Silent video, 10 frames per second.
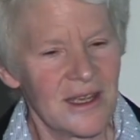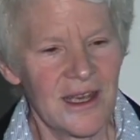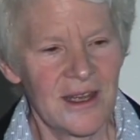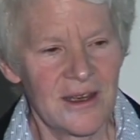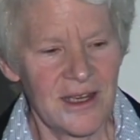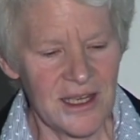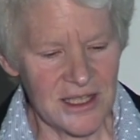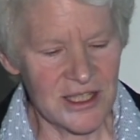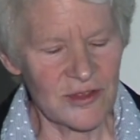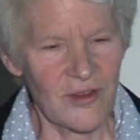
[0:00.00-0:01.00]
And he
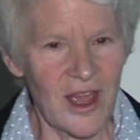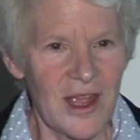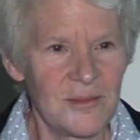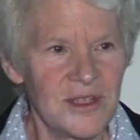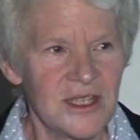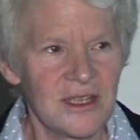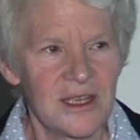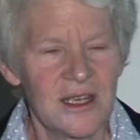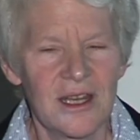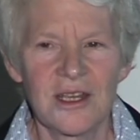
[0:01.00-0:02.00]
describes
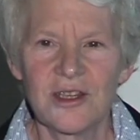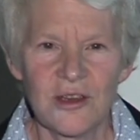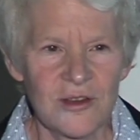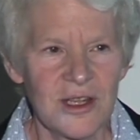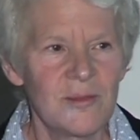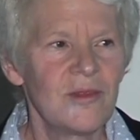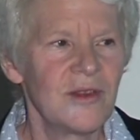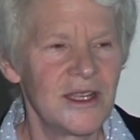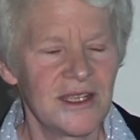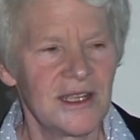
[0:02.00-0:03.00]
a turning
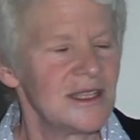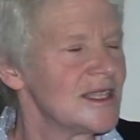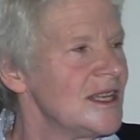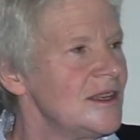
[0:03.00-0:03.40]
point in his